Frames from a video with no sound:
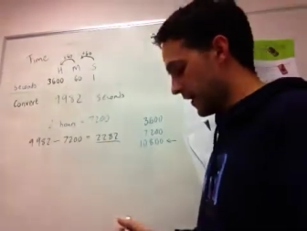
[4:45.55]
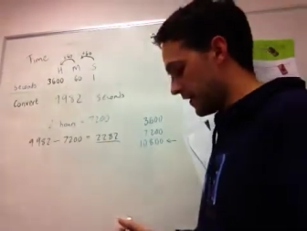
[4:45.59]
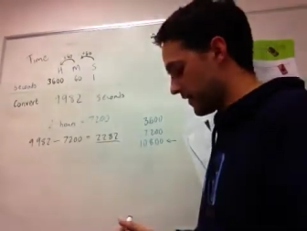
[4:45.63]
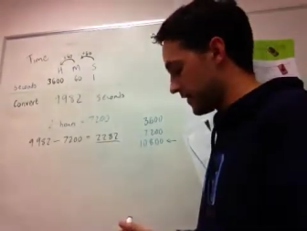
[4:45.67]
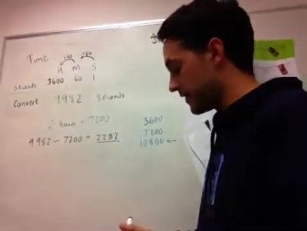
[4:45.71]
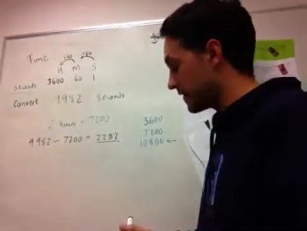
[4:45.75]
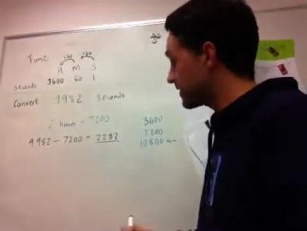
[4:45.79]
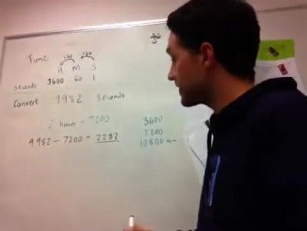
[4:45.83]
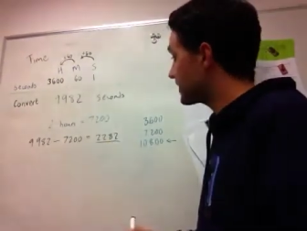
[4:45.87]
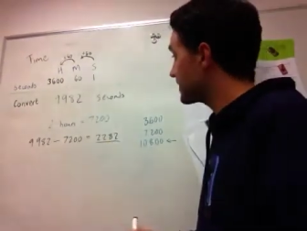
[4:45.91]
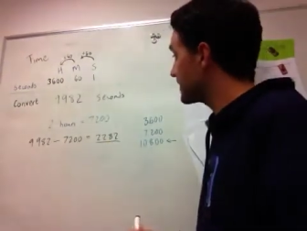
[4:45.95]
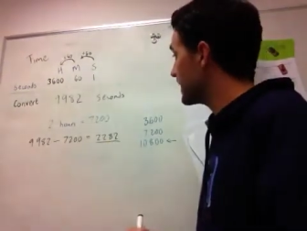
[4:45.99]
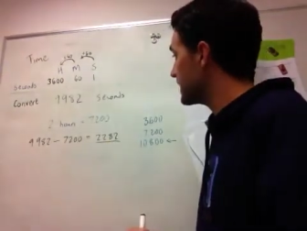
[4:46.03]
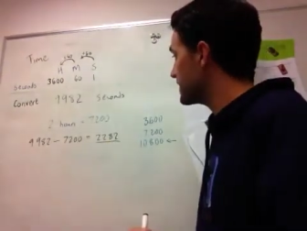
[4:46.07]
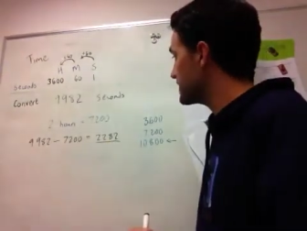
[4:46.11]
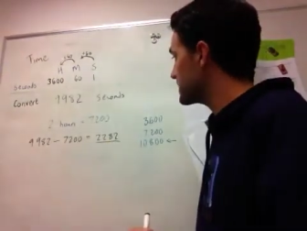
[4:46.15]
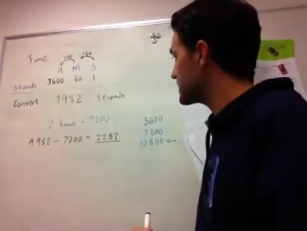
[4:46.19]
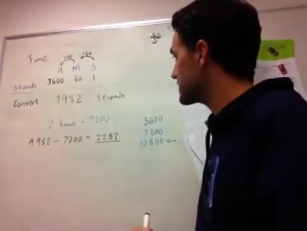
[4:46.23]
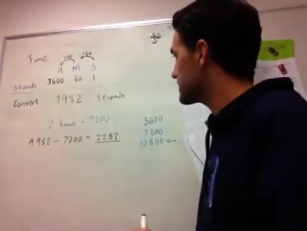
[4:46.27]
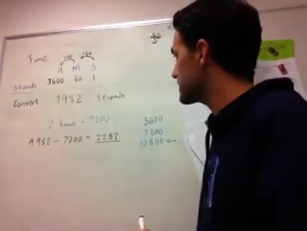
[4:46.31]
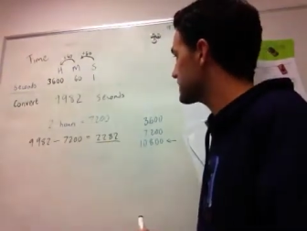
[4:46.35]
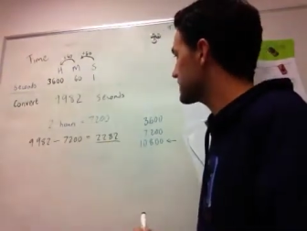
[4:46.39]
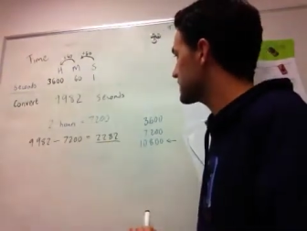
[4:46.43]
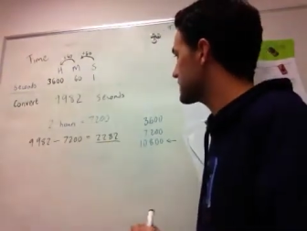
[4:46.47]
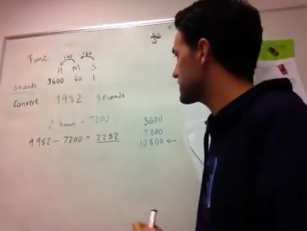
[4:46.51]

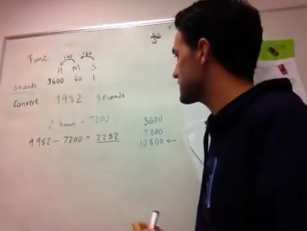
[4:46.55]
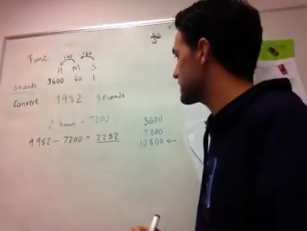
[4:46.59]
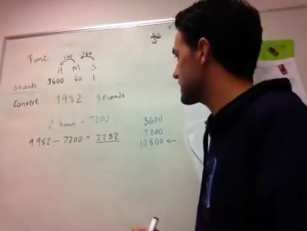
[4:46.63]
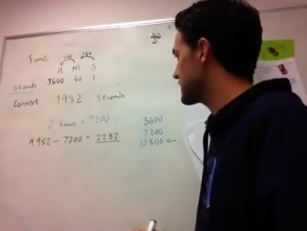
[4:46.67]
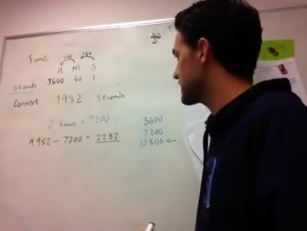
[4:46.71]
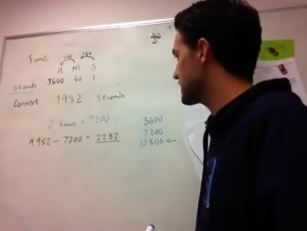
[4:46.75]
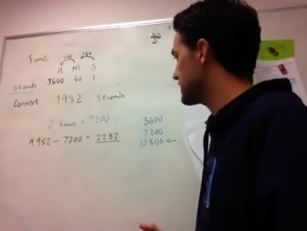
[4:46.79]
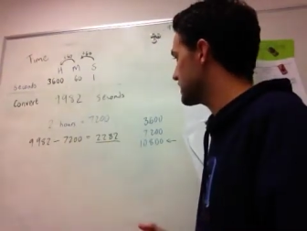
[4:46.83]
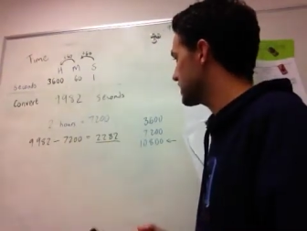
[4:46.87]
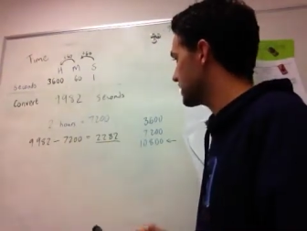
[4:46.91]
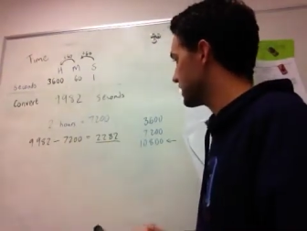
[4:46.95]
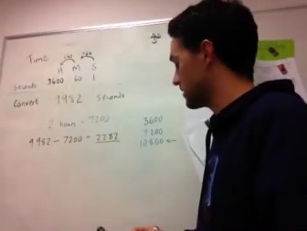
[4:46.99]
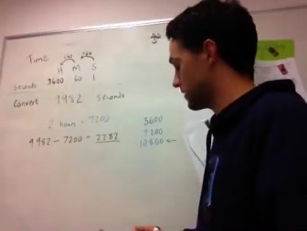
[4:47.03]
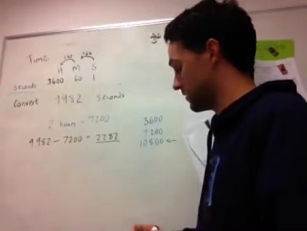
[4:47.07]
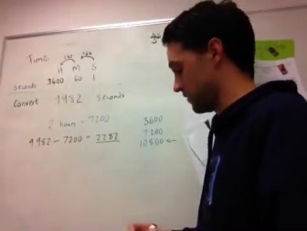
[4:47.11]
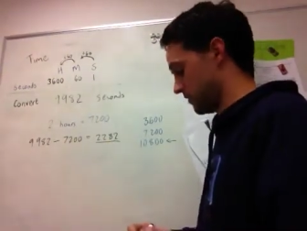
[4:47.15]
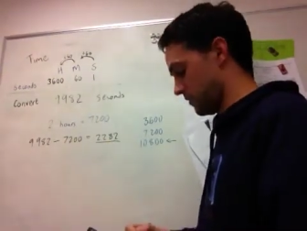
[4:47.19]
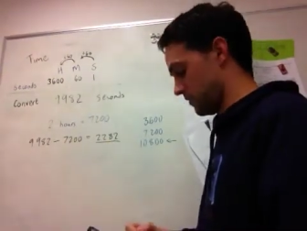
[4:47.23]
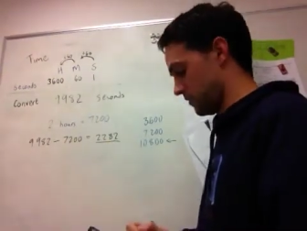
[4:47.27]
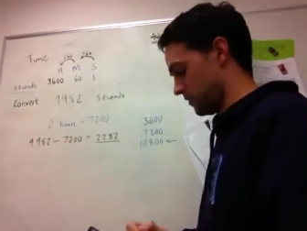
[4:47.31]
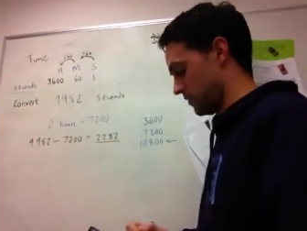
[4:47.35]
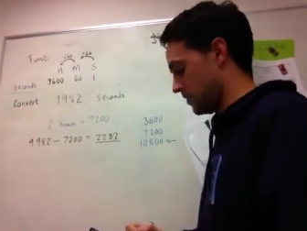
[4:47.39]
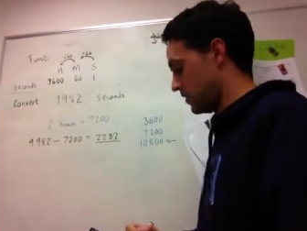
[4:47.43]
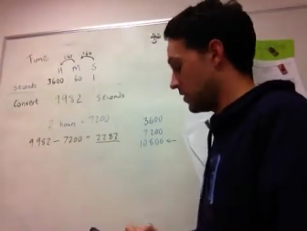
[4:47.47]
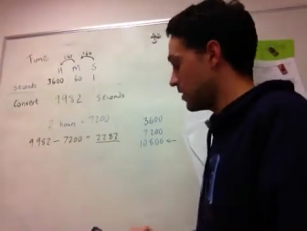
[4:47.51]
essentially did
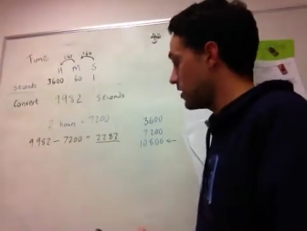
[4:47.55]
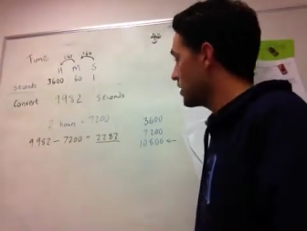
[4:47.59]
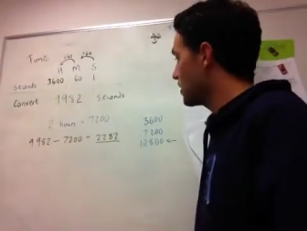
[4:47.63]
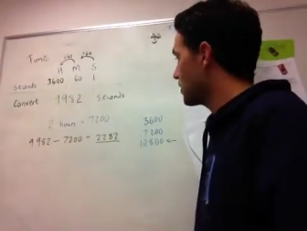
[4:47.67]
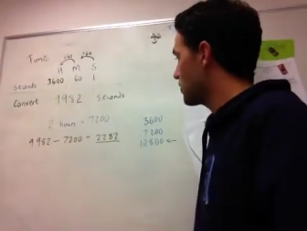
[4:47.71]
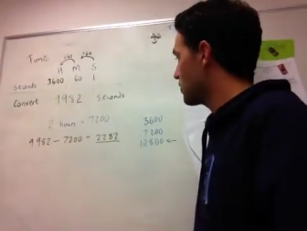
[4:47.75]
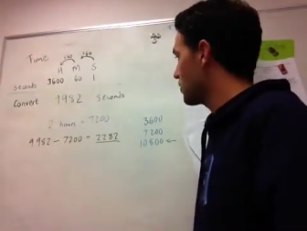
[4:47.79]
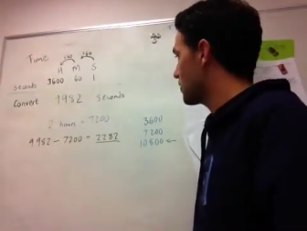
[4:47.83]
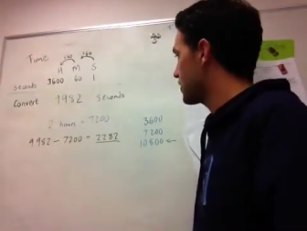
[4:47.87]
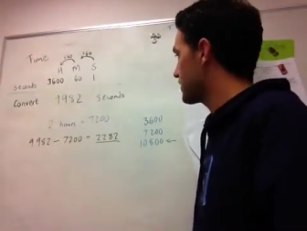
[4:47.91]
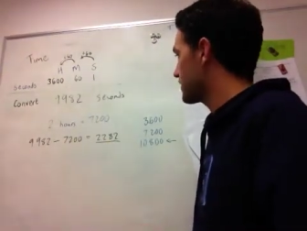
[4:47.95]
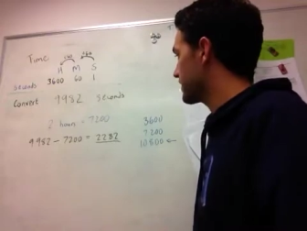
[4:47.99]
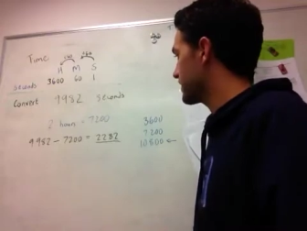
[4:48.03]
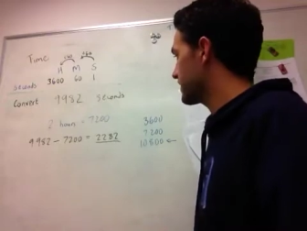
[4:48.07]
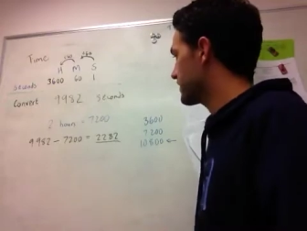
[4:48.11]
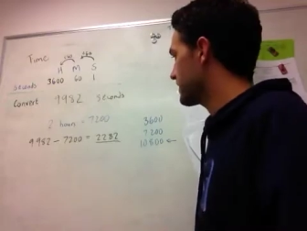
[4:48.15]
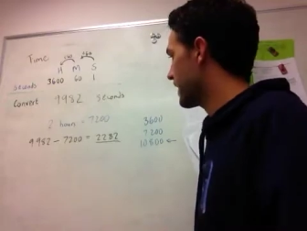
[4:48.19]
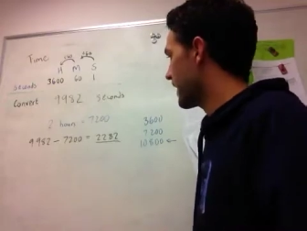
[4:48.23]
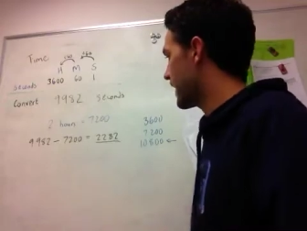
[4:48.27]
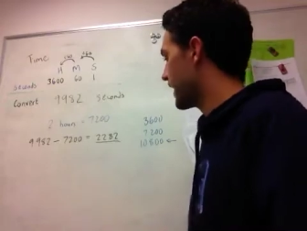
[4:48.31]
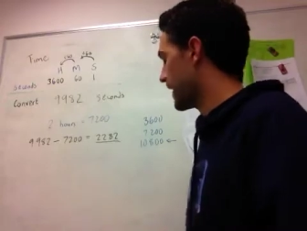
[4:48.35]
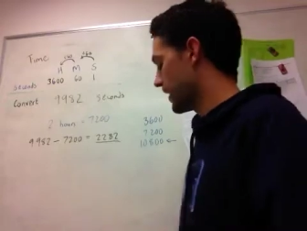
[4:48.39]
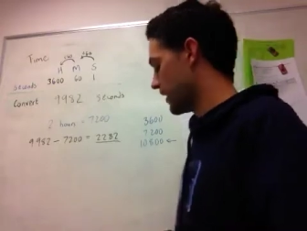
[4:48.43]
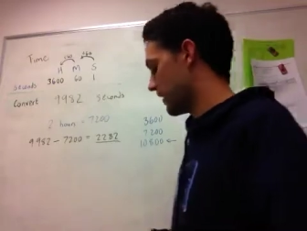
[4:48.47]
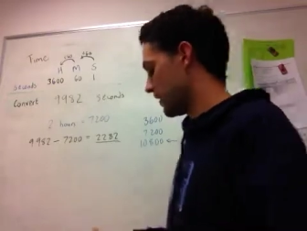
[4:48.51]
was
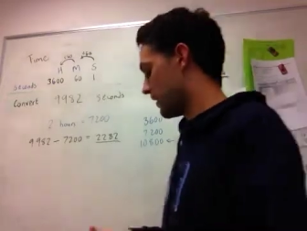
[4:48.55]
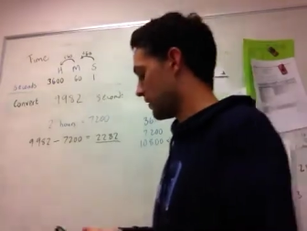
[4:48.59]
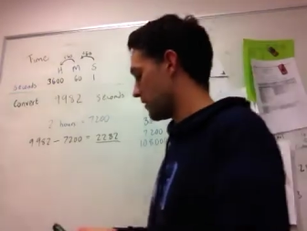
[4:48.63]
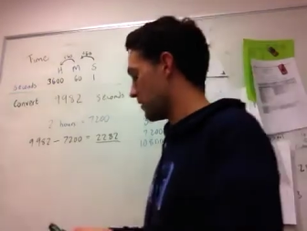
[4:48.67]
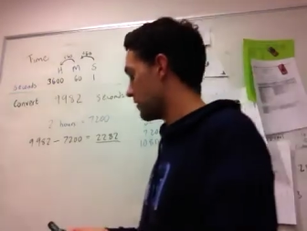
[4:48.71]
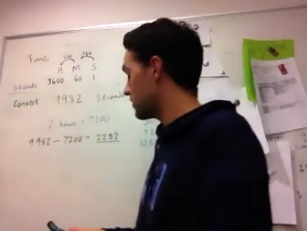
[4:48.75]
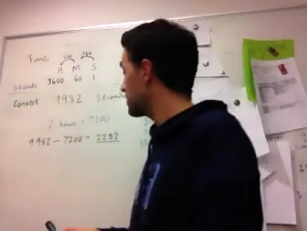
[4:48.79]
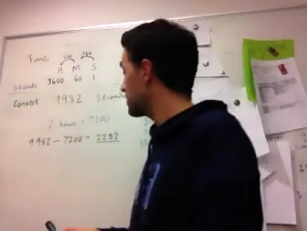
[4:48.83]
say